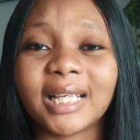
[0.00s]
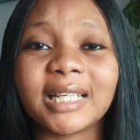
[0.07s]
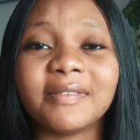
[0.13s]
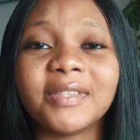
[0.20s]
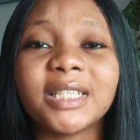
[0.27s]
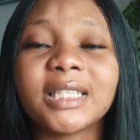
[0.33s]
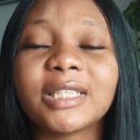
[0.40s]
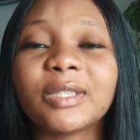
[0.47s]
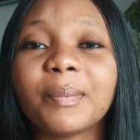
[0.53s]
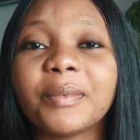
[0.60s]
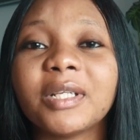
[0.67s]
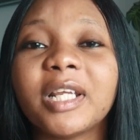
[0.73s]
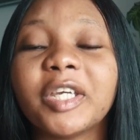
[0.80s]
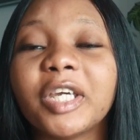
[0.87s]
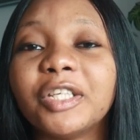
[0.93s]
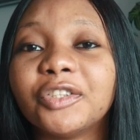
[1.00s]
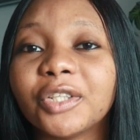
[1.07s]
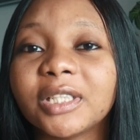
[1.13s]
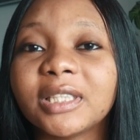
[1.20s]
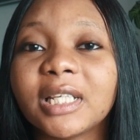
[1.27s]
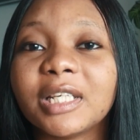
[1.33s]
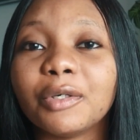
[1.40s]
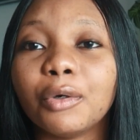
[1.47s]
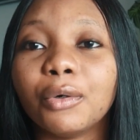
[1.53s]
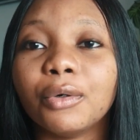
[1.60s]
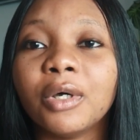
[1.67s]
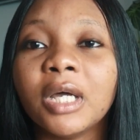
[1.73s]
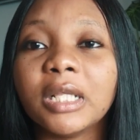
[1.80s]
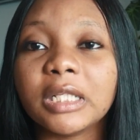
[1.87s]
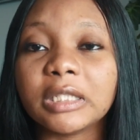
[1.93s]
And if this is something that you're interested in,
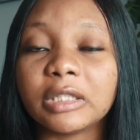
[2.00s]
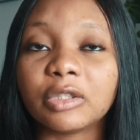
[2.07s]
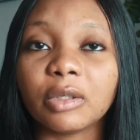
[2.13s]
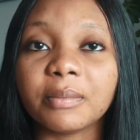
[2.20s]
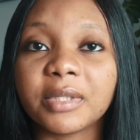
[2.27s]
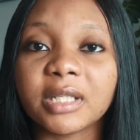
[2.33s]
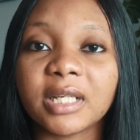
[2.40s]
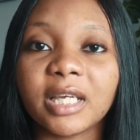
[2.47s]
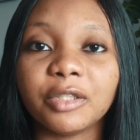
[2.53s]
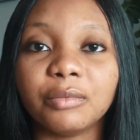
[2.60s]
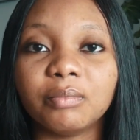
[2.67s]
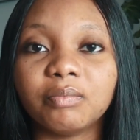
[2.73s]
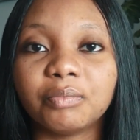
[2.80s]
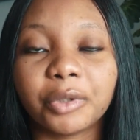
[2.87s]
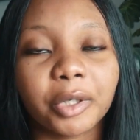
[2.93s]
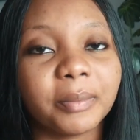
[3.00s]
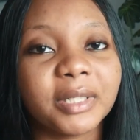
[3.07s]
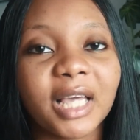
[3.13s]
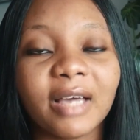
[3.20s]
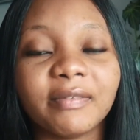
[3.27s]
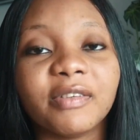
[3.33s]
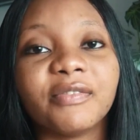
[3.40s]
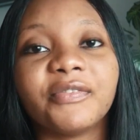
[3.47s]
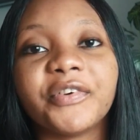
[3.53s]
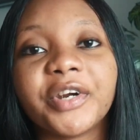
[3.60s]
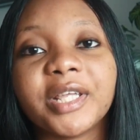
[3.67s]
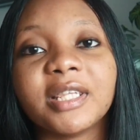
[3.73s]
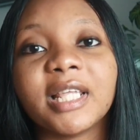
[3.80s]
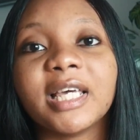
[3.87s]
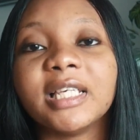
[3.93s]
or this is something that you probably have a
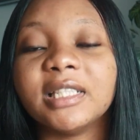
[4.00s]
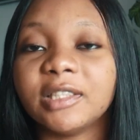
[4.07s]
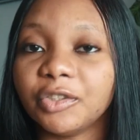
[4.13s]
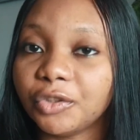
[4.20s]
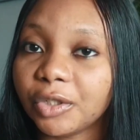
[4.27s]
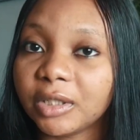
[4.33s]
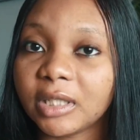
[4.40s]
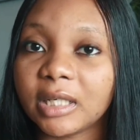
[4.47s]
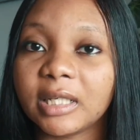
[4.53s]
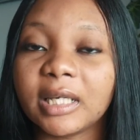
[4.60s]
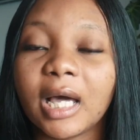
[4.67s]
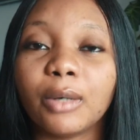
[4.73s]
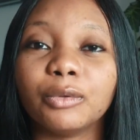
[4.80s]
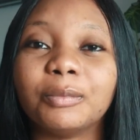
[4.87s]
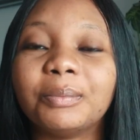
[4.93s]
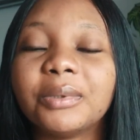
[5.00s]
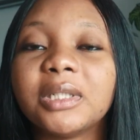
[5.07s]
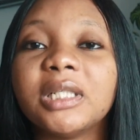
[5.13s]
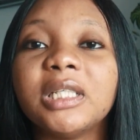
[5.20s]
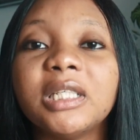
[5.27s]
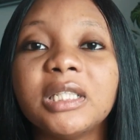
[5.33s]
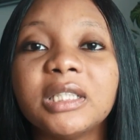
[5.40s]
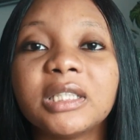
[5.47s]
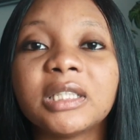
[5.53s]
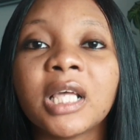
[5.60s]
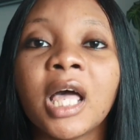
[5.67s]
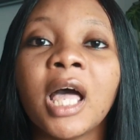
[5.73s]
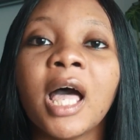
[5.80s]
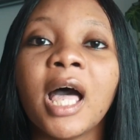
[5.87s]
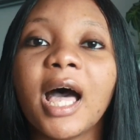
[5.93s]
friend that is interested in, I would please
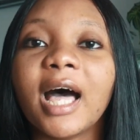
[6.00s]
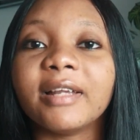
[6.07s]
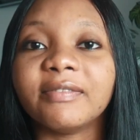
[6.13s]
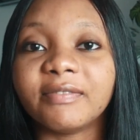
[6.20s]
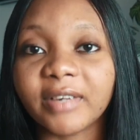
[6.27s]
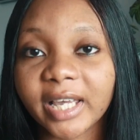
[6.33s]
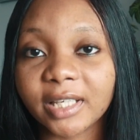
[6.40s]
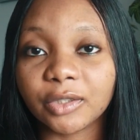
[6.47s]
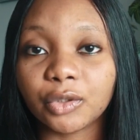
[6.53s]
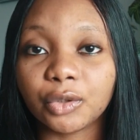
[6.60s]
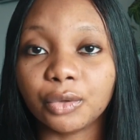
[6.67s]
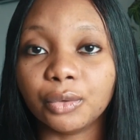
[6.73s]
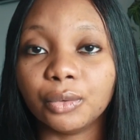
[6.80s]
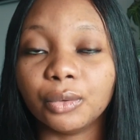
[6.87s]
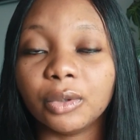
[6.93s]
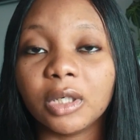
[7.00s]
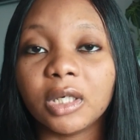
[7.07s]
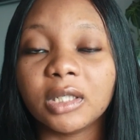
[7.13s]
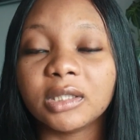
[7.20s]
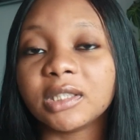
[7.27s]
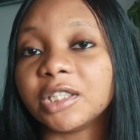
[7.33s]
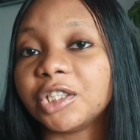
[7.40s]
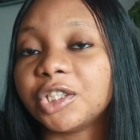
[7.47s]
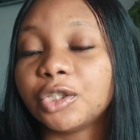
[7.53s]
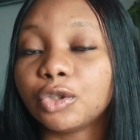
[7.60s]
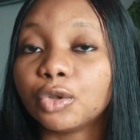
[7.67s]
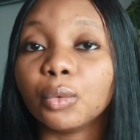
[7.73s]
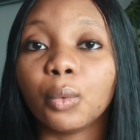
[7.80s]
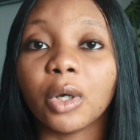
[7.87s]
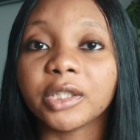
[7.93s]
advise you
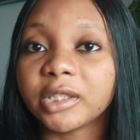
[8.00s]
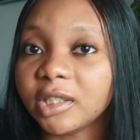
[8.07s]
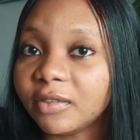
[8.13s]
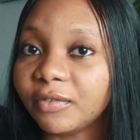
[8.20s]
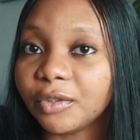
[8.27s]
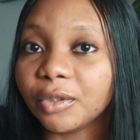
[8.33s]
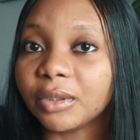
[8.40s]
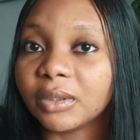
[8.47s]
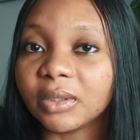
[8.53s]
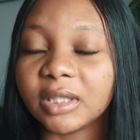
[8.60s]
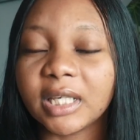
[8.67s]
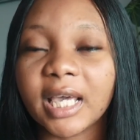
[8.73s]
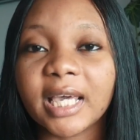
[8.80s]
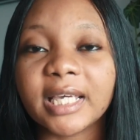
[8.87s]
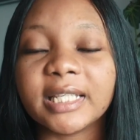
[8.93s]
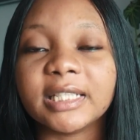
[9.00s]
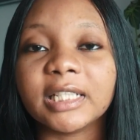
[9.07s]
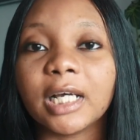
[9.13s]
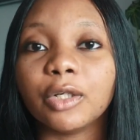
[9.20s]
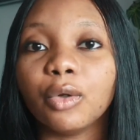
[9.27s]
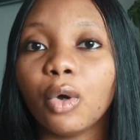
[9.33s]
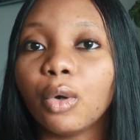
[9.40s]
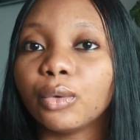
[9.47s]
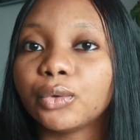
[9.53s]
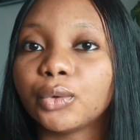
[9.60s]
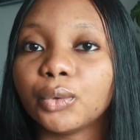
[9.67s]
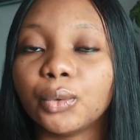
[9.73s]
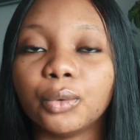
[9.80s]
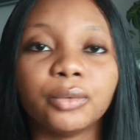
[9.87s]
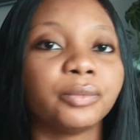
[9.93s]
to watch this video till the end and
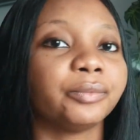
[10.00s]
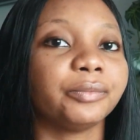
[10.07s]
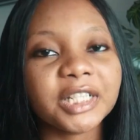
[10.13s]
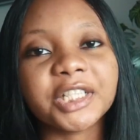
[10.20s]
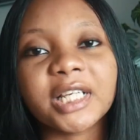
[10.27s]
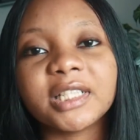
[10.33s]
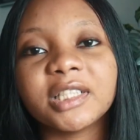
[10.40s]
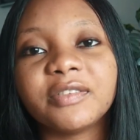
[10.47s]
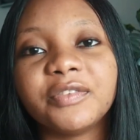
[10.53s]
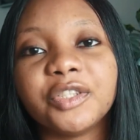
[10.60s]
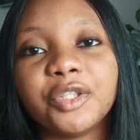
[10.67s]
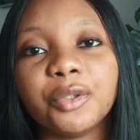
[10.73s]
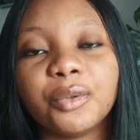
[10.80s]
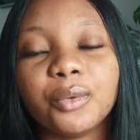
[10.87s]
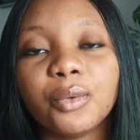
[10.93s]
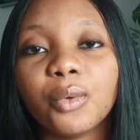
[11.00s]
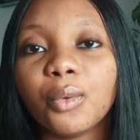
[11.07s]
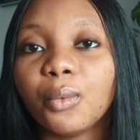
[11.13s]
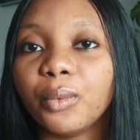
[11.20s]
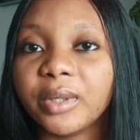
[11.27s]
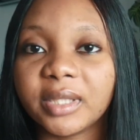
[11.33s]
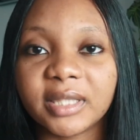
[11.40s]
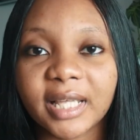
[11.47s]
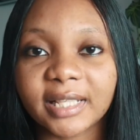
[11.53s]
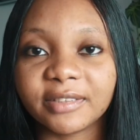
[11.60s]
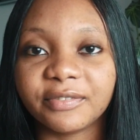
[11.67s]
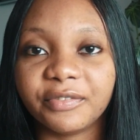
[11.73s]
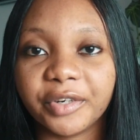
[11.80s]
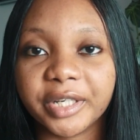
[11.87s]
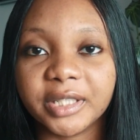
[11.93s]
also share this video with that
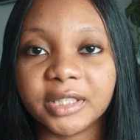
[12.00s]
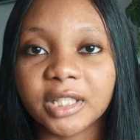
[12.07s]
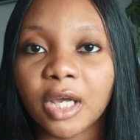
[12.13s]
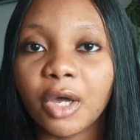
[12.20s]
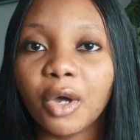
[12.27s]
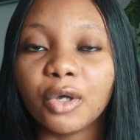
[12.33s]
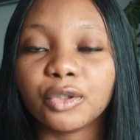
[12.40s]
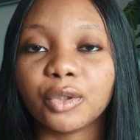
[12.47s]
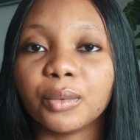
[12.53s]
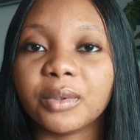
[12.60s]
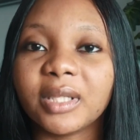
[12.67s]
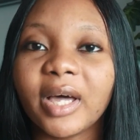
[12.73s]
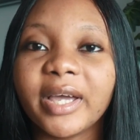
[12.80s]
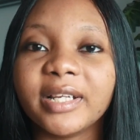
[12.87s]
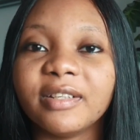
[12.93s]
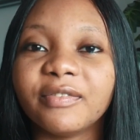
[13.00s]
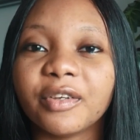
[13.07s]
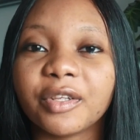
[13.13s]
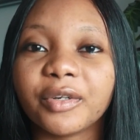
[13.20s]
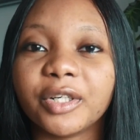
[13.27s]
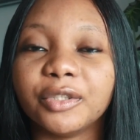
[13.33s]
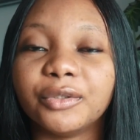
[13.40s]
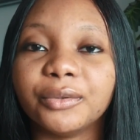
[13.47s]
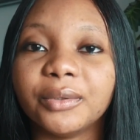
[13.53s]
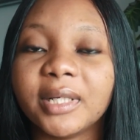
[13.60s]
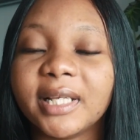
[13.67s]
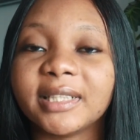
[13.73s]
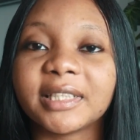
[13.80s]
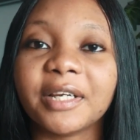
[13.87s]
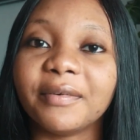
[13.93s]
friend. So without any further ado,
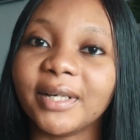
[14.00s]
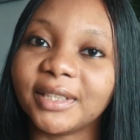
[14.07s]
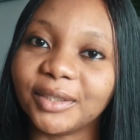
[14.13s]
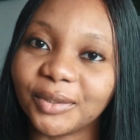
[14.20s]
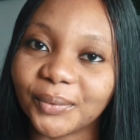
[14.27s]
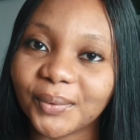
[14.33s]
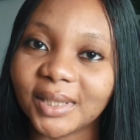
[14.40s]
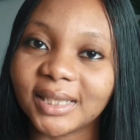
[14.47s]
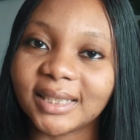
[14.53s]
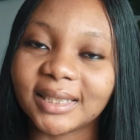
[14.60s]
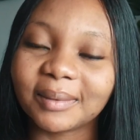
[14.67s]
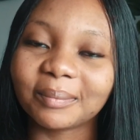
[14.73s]
let's get right into it.